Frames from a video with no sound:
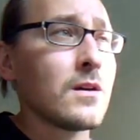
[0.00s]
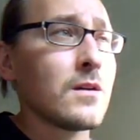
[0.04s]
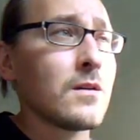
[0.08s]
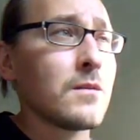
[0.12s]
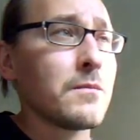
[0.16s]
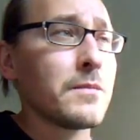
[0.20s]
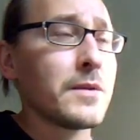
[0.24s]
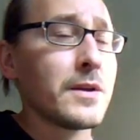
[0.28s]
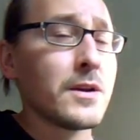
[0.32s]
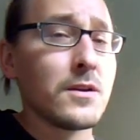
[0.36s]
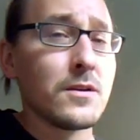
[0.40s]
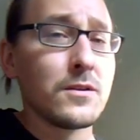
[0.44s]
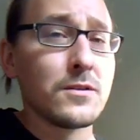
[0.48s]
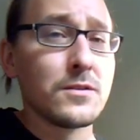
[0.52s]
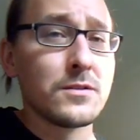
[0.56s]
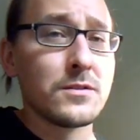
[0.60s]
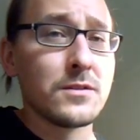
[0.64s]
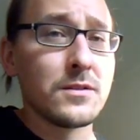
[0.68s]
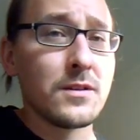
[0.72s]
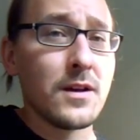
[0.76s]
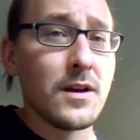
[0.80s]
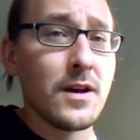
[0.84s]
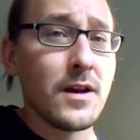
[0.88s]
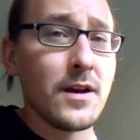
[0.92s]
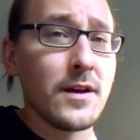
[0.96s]
because
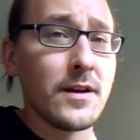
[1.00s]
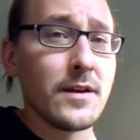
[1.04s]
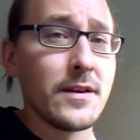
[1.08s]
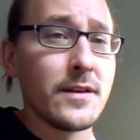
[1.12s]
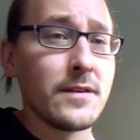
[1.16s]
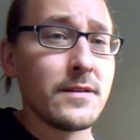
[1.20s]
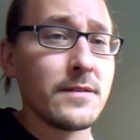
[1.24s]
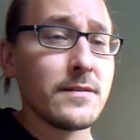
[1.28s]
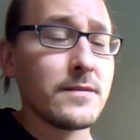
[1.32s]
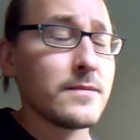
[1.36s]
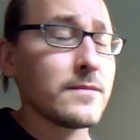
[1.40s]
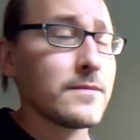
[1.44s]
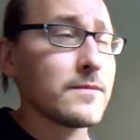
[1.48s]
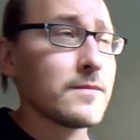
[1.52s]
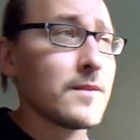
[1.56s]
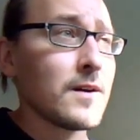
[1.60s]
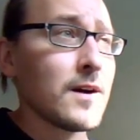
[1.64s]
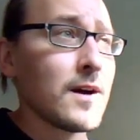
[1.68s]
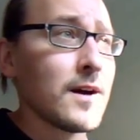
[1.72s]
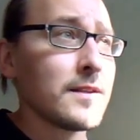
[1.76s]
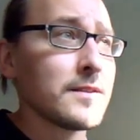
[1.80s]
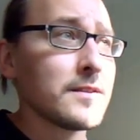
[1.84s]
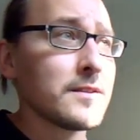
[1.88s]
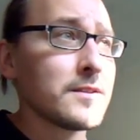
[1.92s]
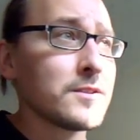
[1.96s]
I
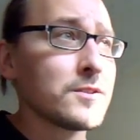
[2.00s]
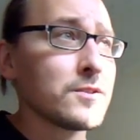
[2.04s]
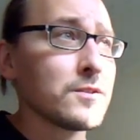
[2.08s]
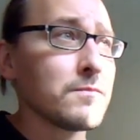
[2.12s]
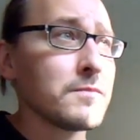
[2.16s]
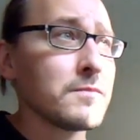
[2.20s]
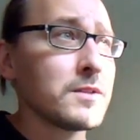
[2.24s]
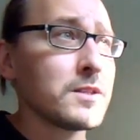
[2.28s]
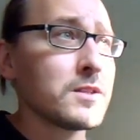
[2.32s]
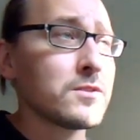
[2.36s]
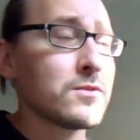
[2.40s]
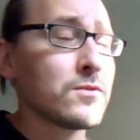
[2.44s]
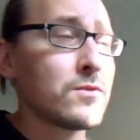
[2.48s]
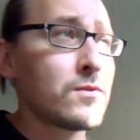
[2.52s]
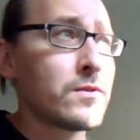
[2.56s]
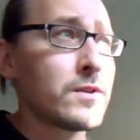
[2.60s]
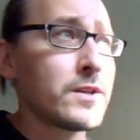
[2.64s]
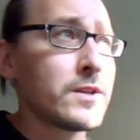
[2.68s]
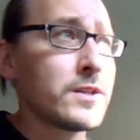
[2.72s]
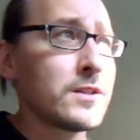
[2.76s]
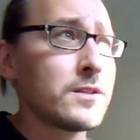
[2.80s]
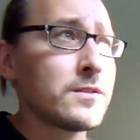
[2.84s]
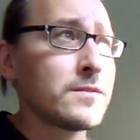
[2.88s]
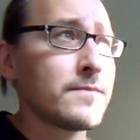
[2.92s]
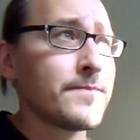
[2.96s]
hunted some
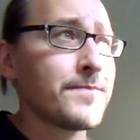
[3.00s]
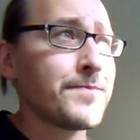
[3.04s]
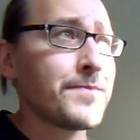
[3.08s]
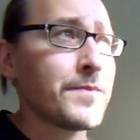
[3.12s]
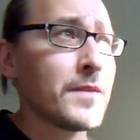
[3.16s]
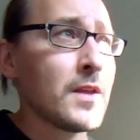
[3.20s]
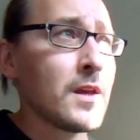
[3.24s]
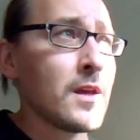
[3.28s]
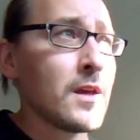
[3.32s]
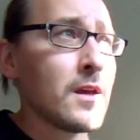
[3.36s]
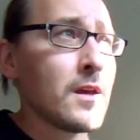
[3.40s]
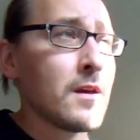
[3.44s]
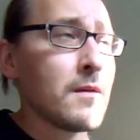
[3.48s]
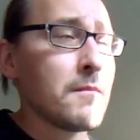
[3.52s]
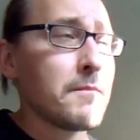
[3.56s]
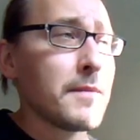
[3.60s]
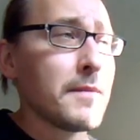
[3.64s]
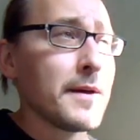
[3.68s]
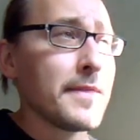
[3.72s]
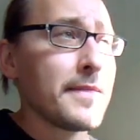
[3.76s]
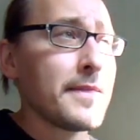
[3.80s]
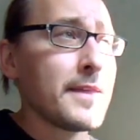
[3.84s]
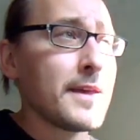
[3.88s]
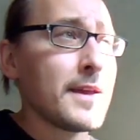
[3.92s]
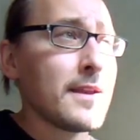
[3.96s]
Missouris,
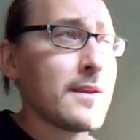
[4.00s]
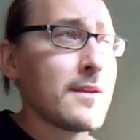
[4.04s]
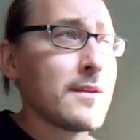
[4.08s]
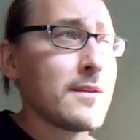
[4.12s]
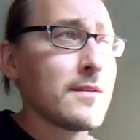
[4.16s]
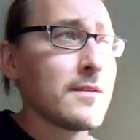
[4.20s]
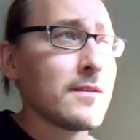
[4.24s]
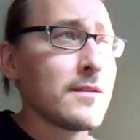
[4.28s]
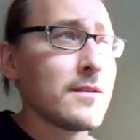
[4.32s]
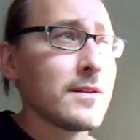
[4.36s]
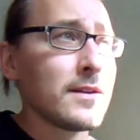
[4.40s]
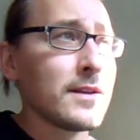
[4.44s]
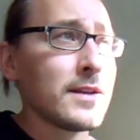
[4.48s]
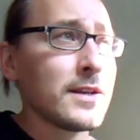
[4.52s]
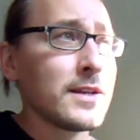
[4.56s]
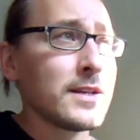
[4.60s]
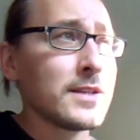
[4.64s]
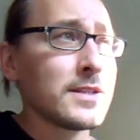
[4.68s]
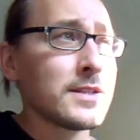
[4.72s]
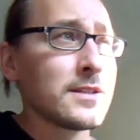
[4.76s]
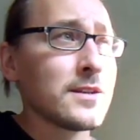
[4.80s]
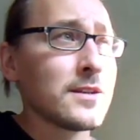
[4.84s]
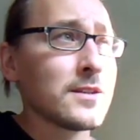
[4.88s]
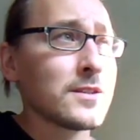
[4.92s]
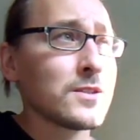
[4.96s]
but then he
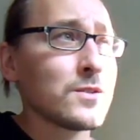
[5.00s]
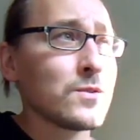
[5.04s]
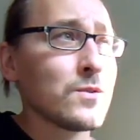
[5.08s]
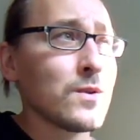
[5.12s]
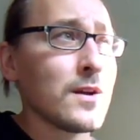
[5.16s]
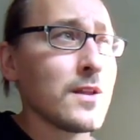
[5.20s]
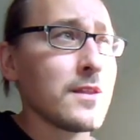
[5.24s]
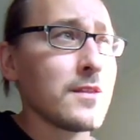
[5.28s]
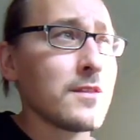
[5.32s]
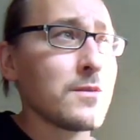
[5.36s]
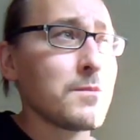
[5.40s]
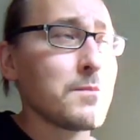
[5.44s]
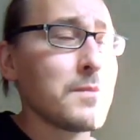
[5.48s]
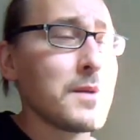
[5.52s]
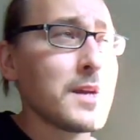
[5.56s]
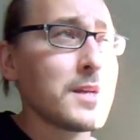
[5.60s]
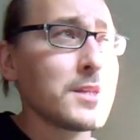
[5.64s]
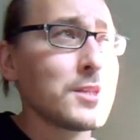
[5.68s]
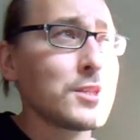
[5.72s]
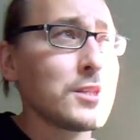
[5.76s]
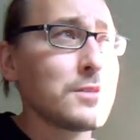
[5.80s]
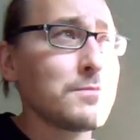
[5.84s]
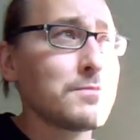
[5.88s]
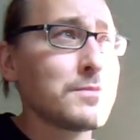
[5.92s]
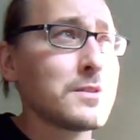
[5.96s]
starts to hunt my
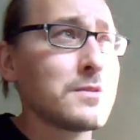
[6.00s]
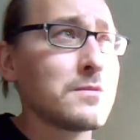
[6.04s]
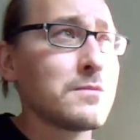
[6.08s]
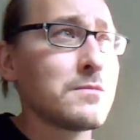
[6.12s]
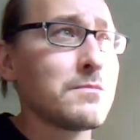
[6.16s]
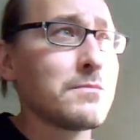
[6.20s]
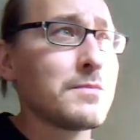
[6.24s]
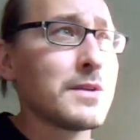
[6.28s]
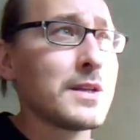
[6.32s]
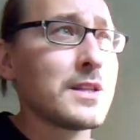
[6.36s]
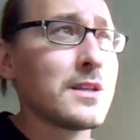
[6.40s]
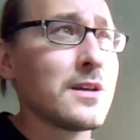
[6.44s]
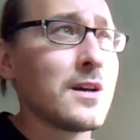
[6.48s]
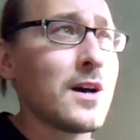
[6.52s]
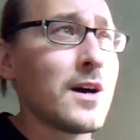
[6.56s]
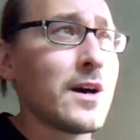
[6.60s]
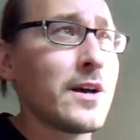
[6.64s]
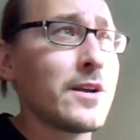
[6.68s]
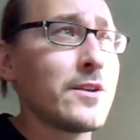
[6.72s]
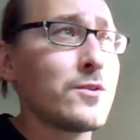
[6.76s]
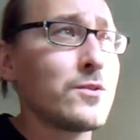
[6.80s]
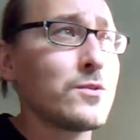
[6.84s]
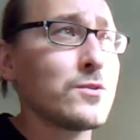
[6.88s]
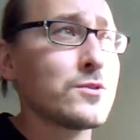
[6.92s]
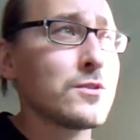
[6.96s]
ships, but I
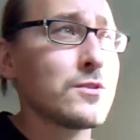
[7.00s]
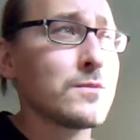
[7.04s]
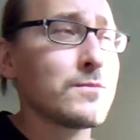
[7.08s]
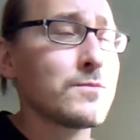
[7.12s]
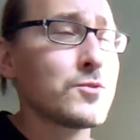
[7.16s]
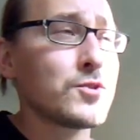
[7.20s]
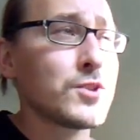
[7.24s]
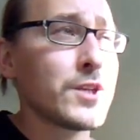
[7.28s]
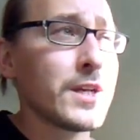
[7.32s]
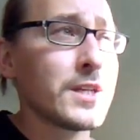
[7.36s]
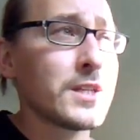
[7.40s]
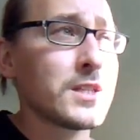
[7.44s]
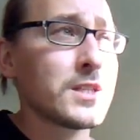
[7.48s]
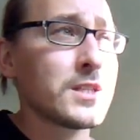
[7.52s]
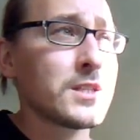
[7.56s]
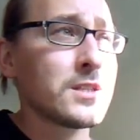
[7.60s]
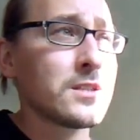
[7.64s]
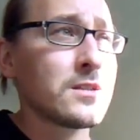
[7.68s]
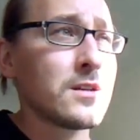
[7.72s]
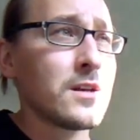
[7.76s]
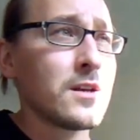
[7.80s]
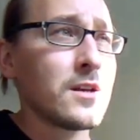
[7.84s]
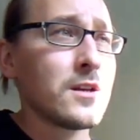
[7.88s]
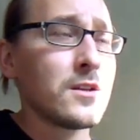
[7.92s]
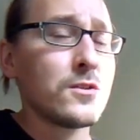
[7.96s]
do some tricks
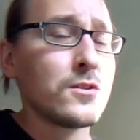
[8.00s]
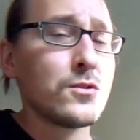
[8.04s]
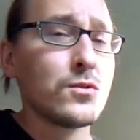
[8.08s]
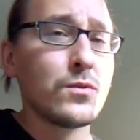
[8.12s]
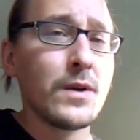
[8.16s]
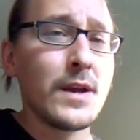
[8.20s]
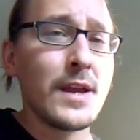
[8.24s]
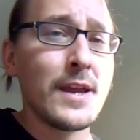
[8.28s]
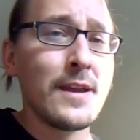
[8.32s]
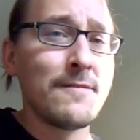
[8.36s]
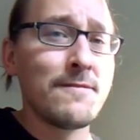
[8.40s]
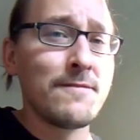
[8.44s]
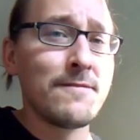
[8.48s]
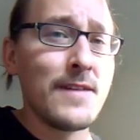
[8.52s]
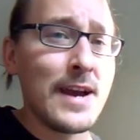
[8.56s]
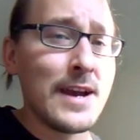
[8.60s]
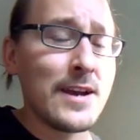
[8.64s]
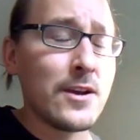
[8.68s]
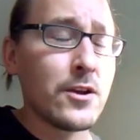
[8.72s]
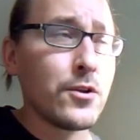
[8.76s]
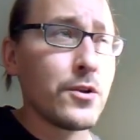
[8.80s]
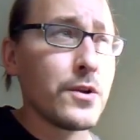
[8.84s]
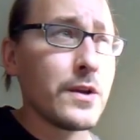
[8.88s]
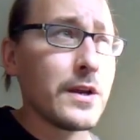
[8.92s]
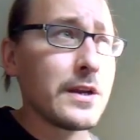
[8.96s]
to
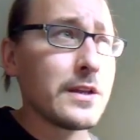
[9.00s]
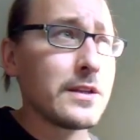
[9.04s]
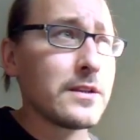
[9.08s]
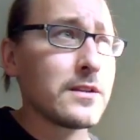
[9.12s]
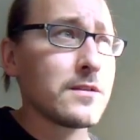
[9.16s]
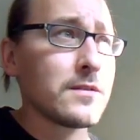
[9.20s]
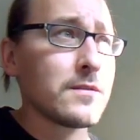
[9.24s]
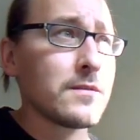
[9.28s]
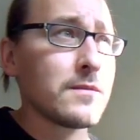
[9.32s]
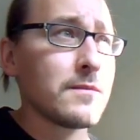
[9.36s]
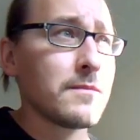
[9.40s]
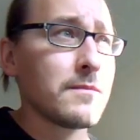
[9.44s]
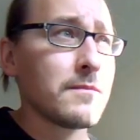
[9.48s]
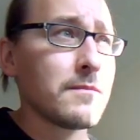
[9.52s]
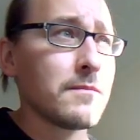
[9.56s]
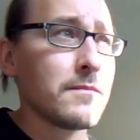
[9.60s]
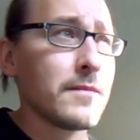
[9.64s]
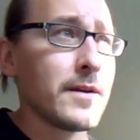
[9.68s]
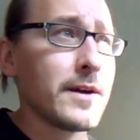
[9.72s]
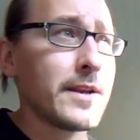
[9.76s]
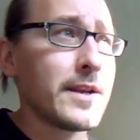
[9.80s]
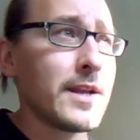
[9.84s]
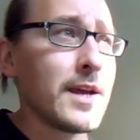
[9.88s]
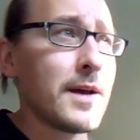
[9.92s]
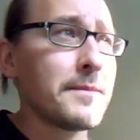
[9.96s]
evacuate
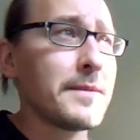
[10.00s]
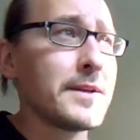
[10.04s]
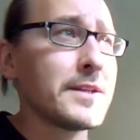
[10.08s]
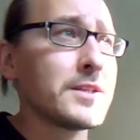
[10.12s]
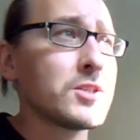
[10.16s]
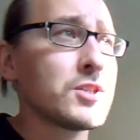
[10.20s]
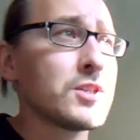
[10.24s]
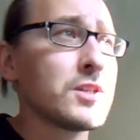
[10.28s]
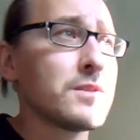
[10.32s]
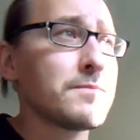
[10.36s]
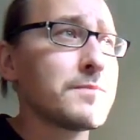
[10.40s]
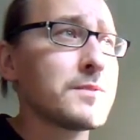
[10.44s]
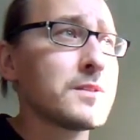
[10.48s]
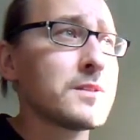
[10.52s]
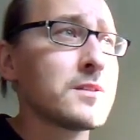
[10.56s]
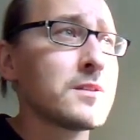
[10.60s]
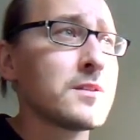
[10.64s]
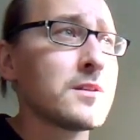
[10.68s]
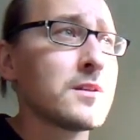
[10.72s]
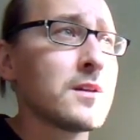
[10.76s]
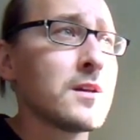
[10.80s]
my damaged ships